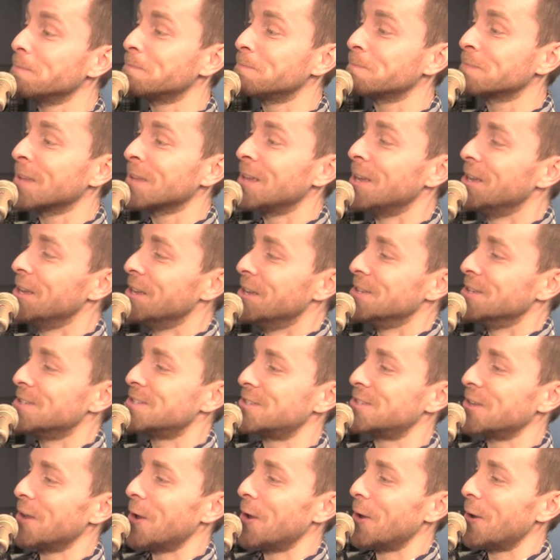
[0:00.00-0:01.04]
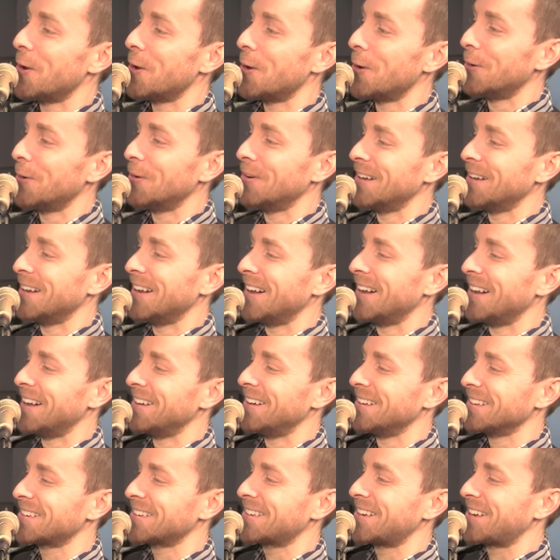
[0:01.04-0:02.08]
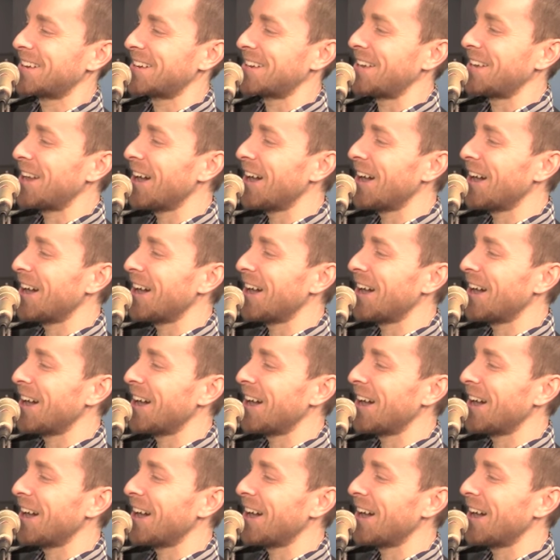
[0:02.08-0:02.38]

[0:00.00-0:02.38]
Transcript: Uh-uh, sorry. So, uh,